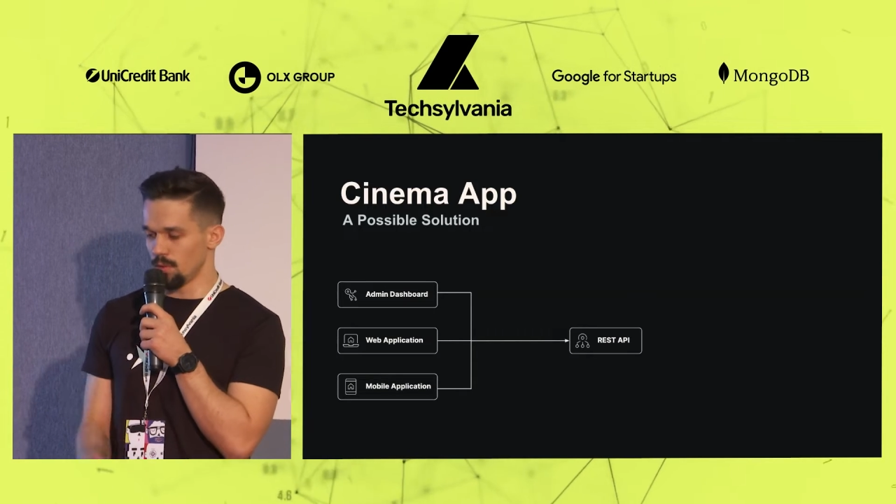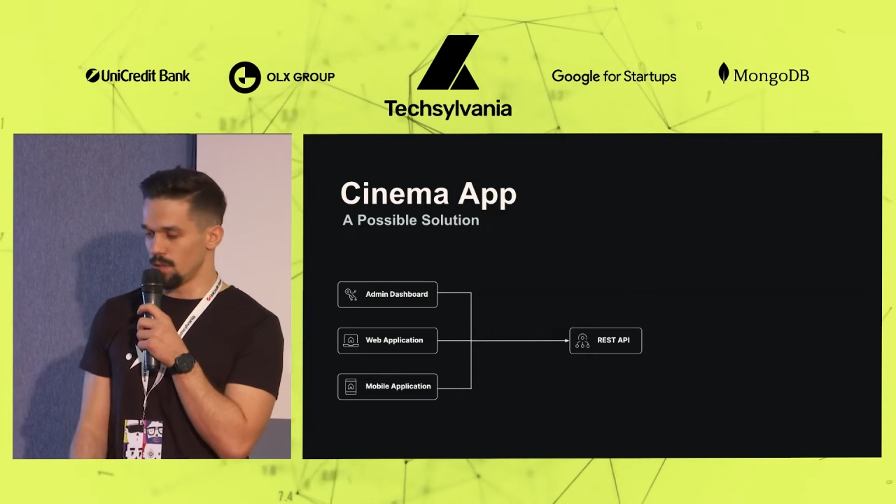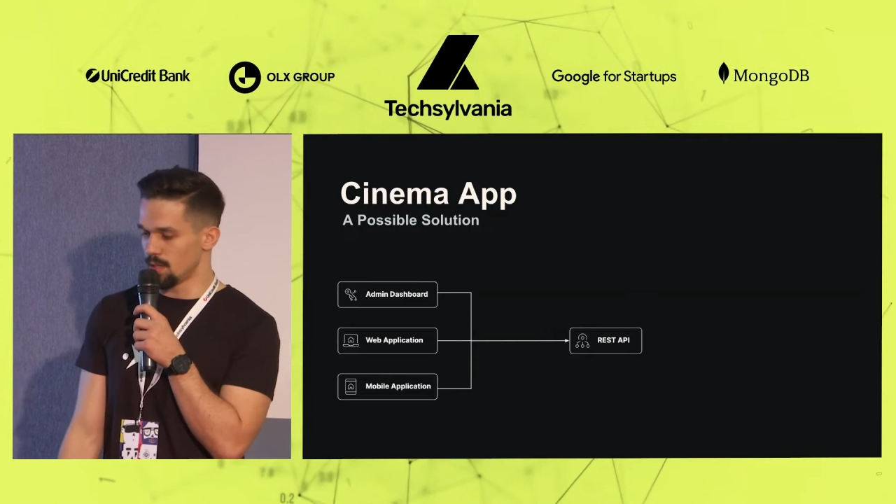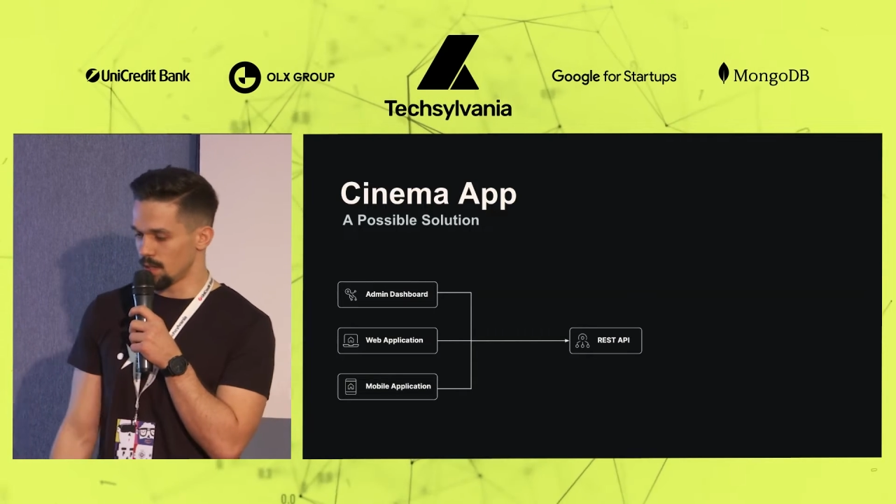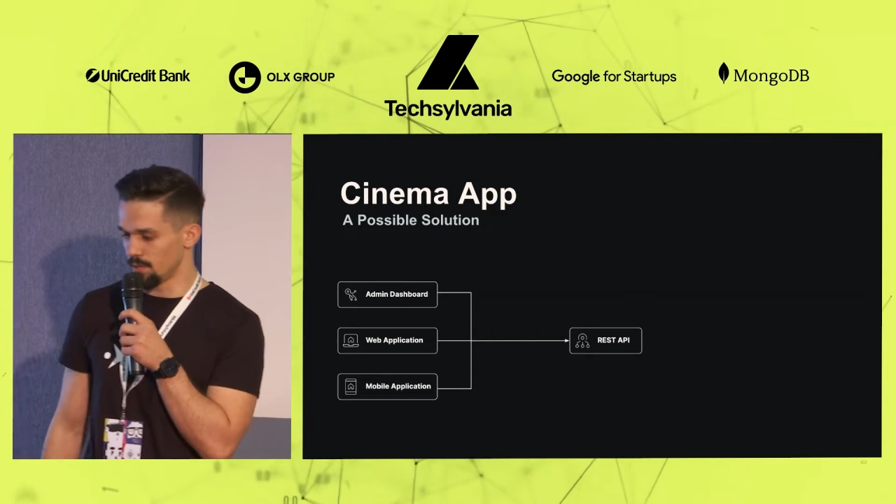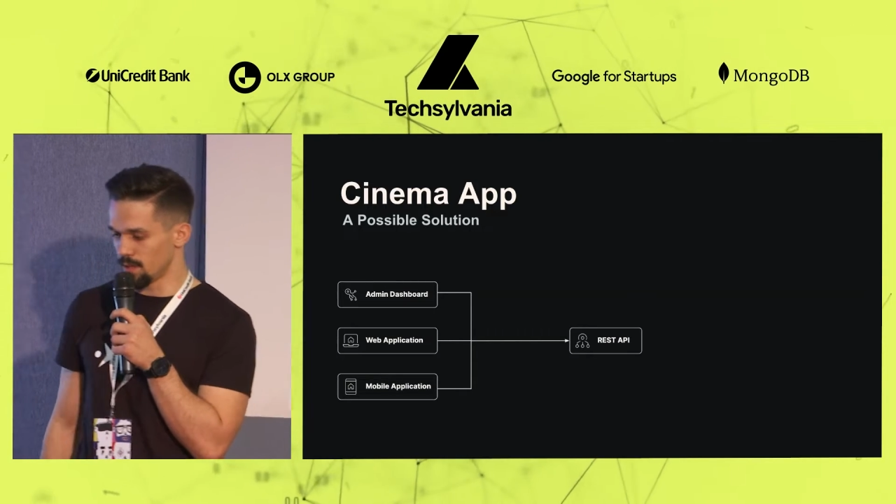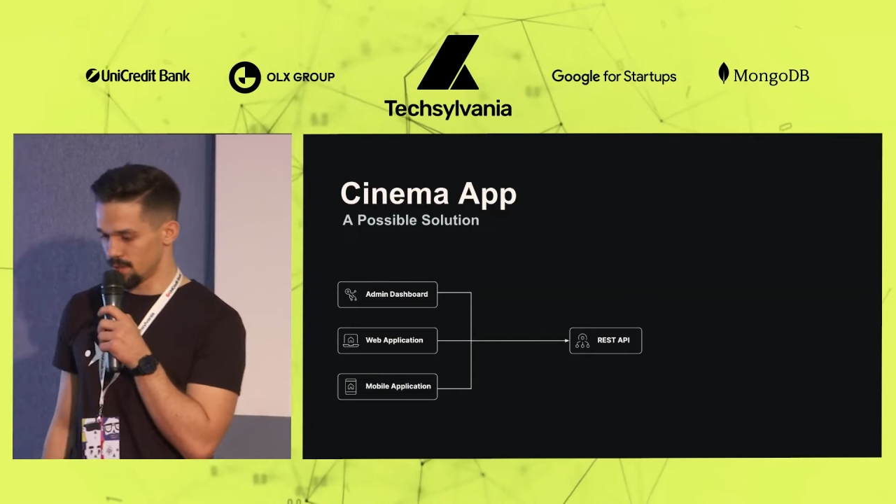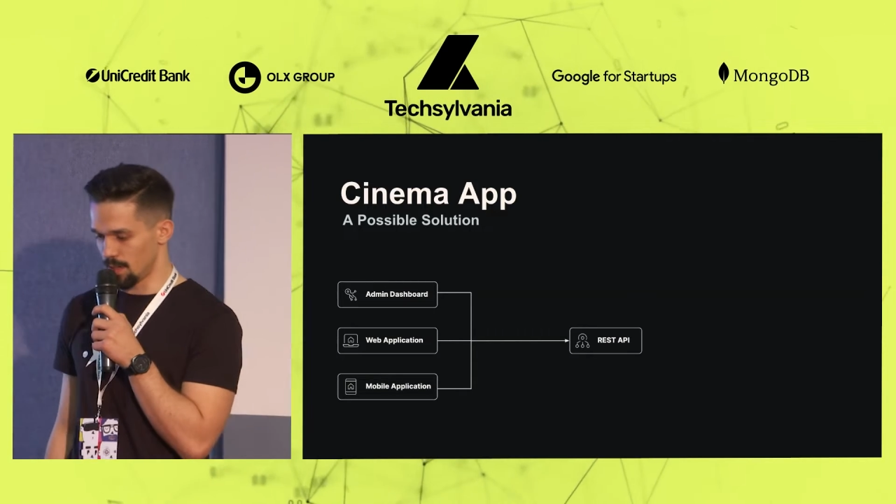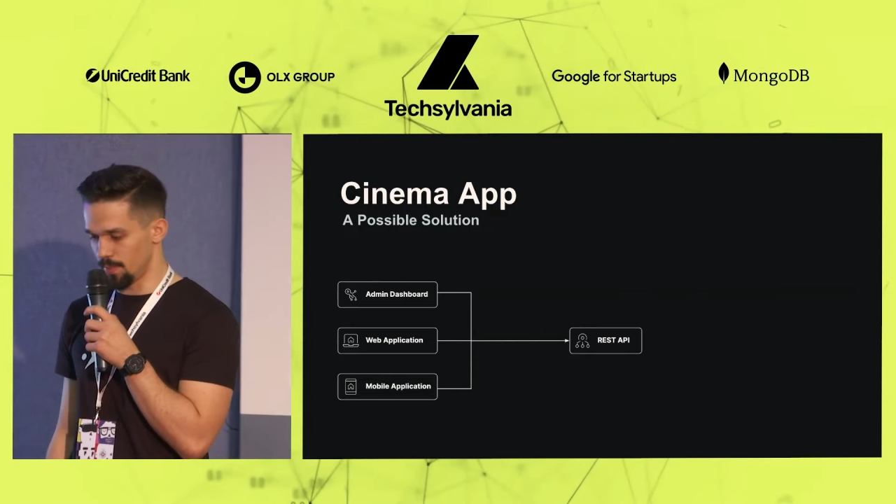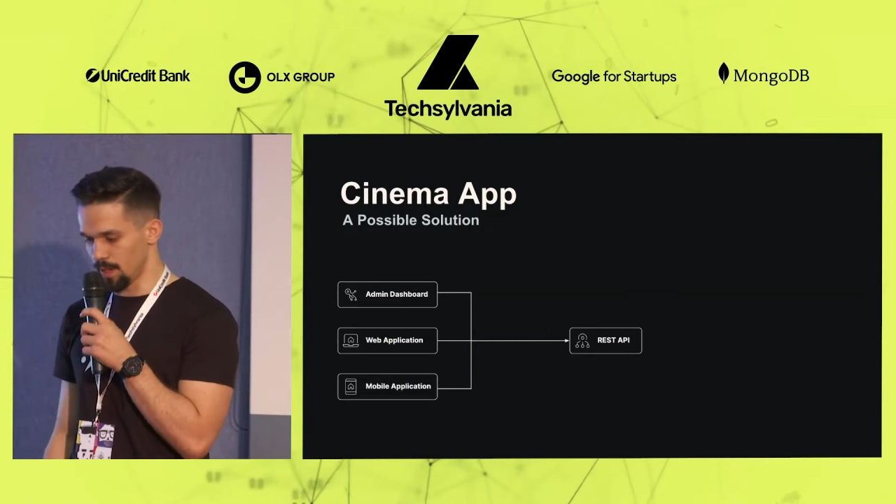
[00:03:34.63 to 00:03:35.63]
we will take a
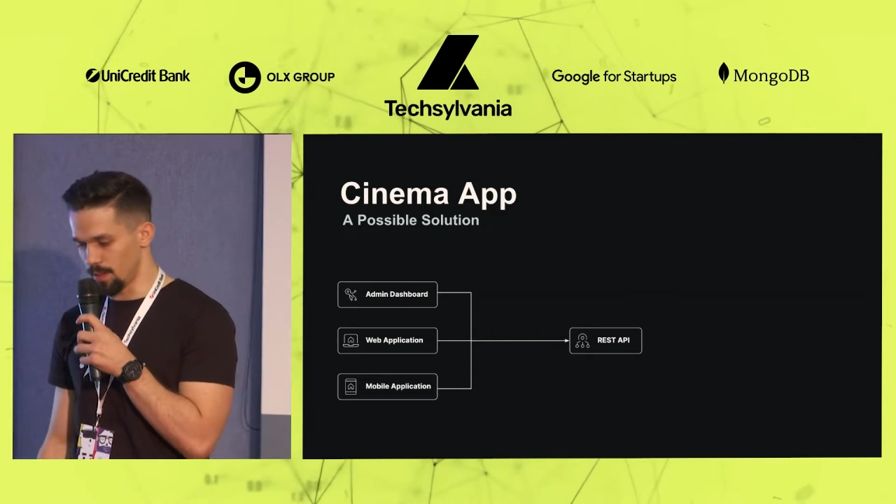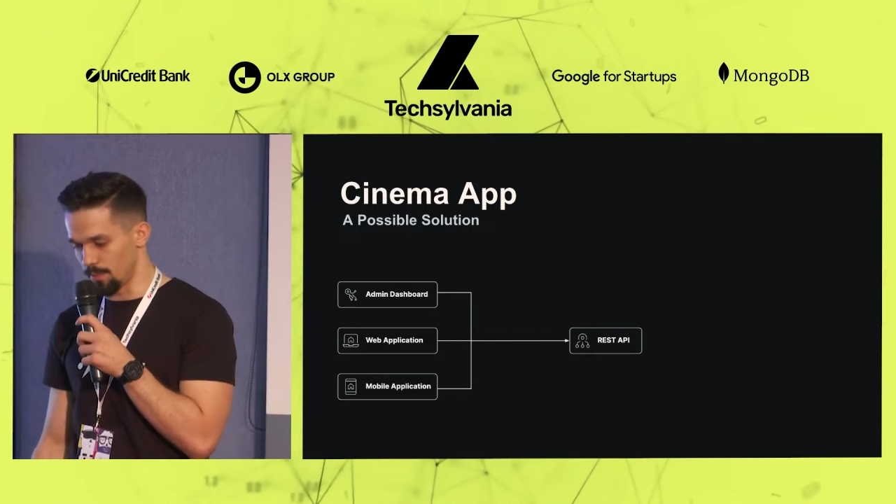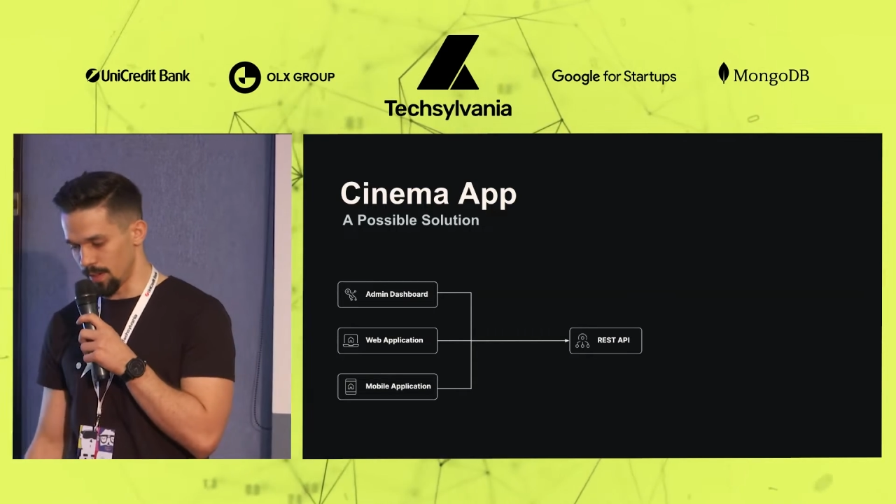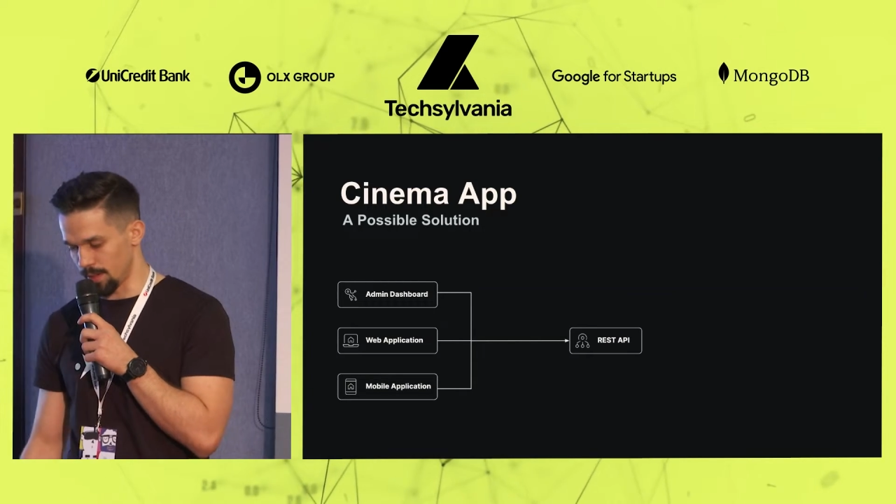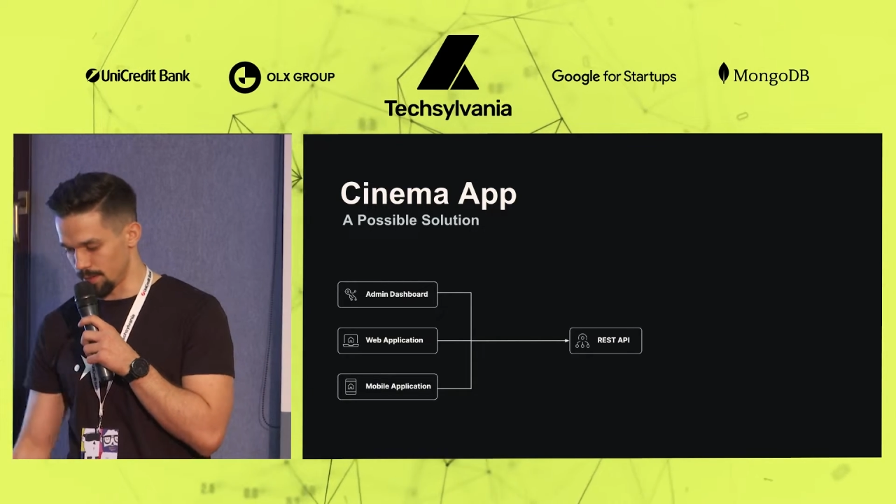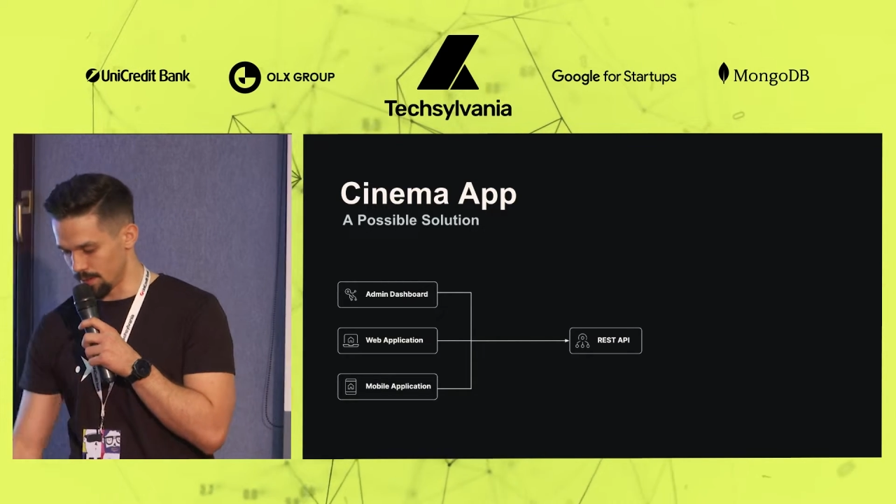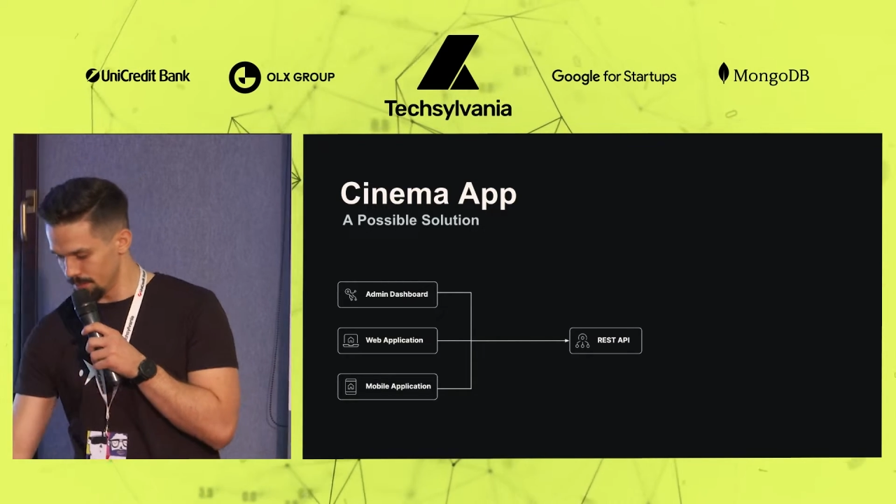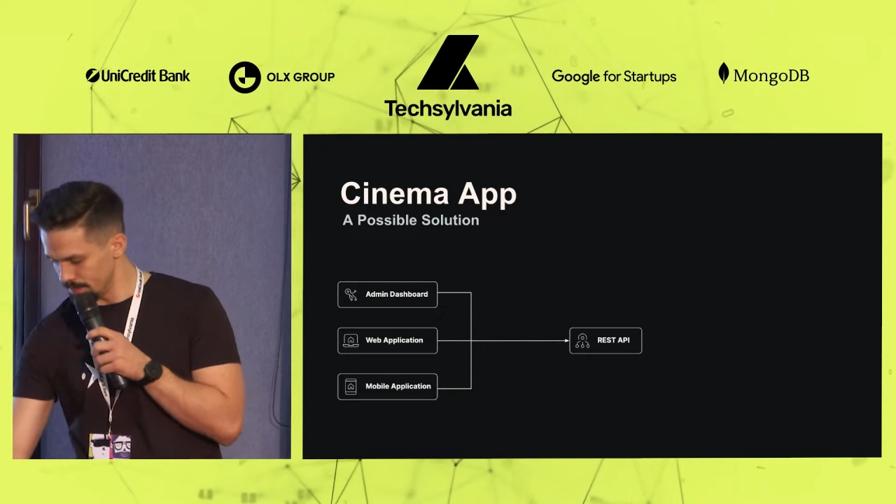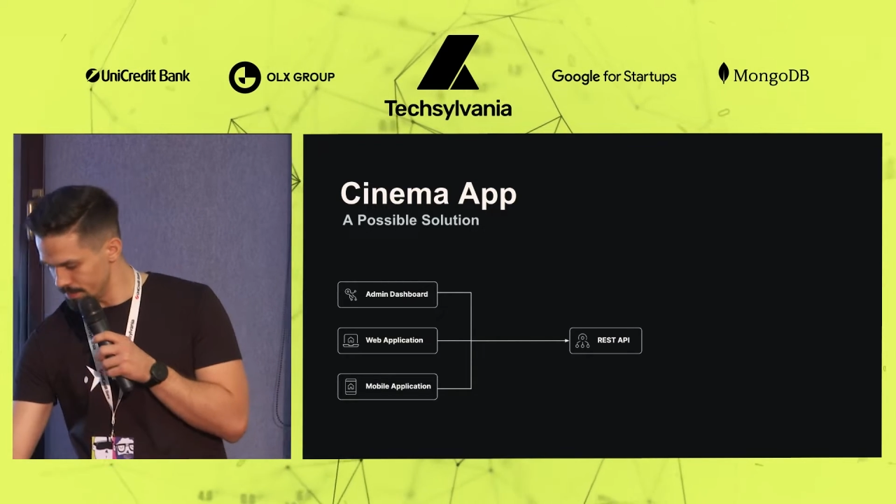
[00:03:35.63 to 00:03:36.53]
REST API backend.